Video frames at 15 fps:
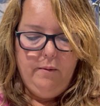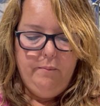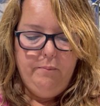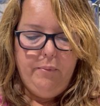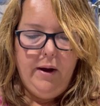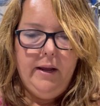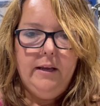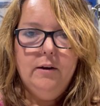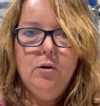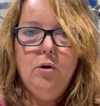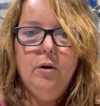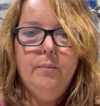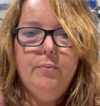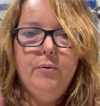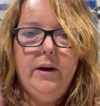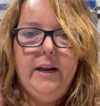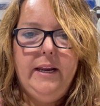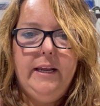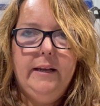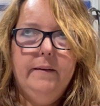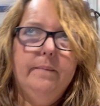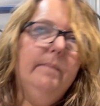by
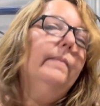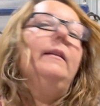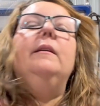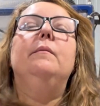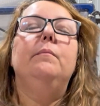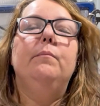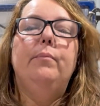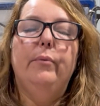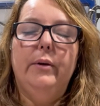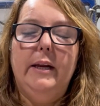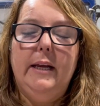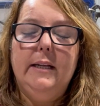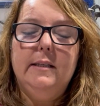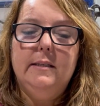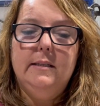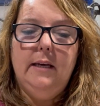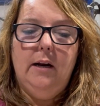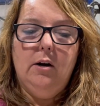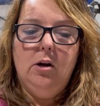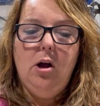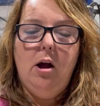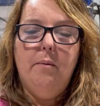incorporating breeds that
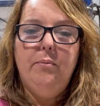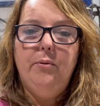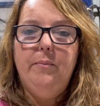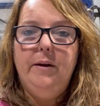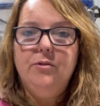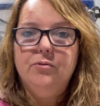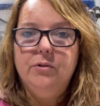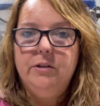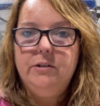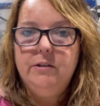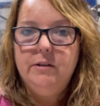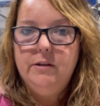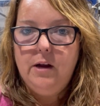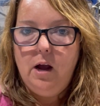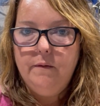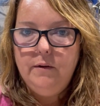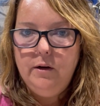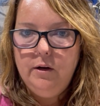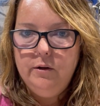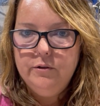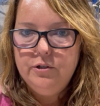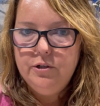are complementary to the
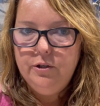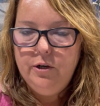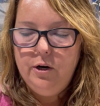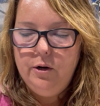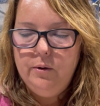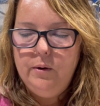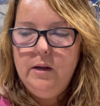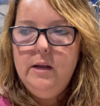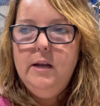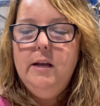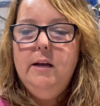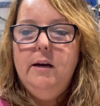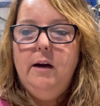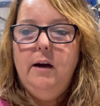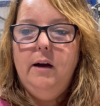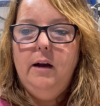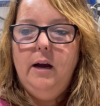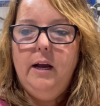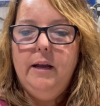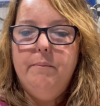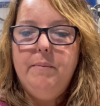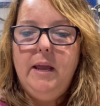Navajo Churro,
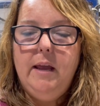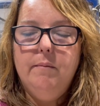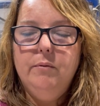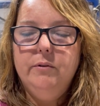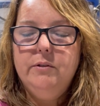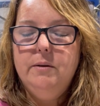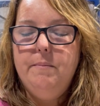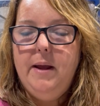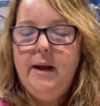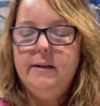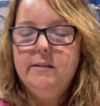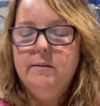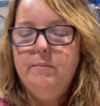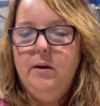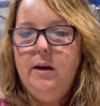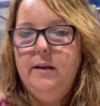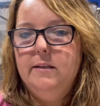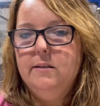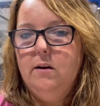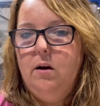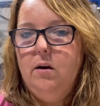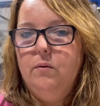I am able to
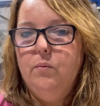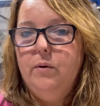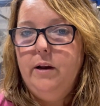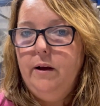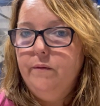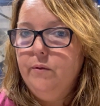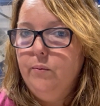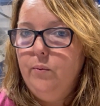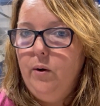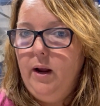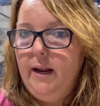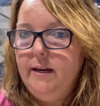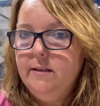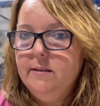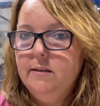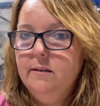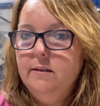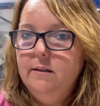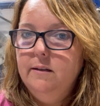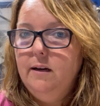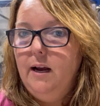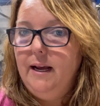maximize on whatever white
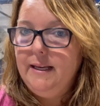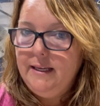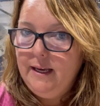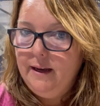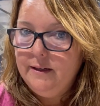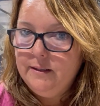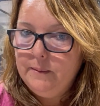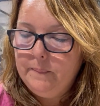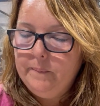I get.